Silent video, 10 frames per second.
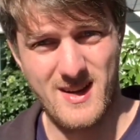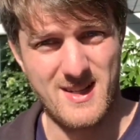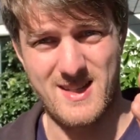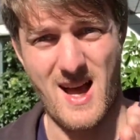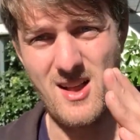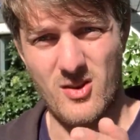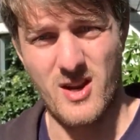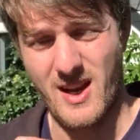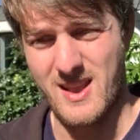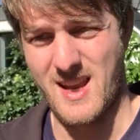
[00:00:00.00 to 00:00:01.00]
start
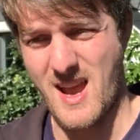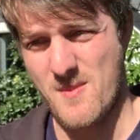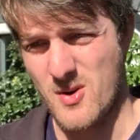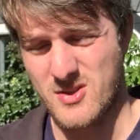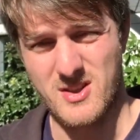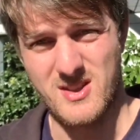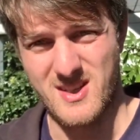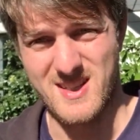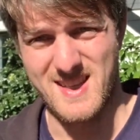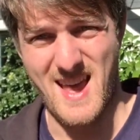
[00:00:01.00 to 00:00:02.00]
looking at the airboxes,
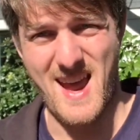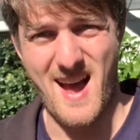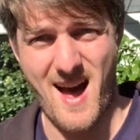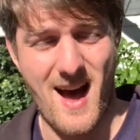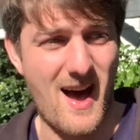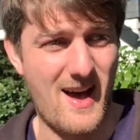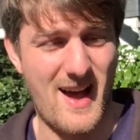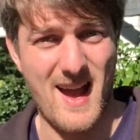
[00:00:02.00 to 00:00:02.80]
because they are